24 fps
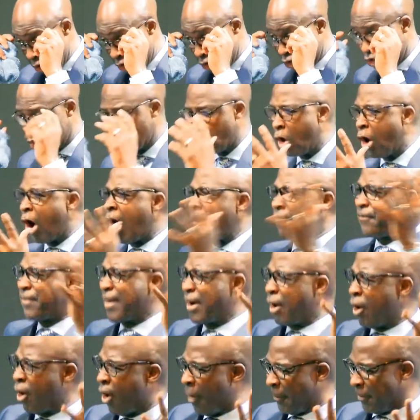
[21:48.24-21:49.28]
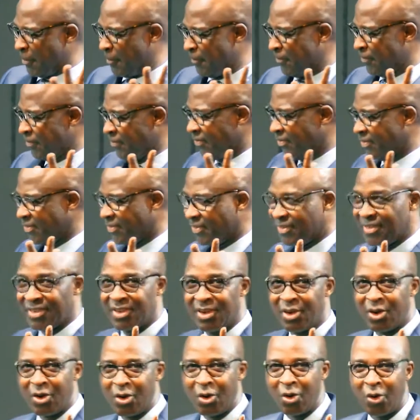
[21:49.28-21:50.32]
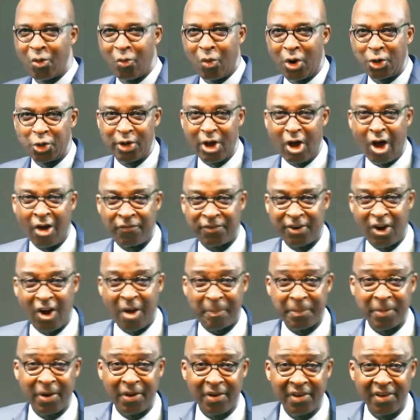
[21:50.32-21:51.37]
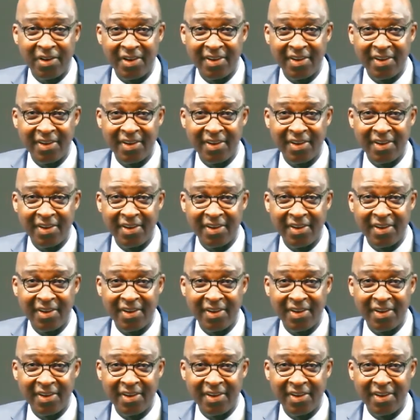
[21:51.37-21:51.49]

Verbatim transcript: To, offer to offer up. What do they offer up?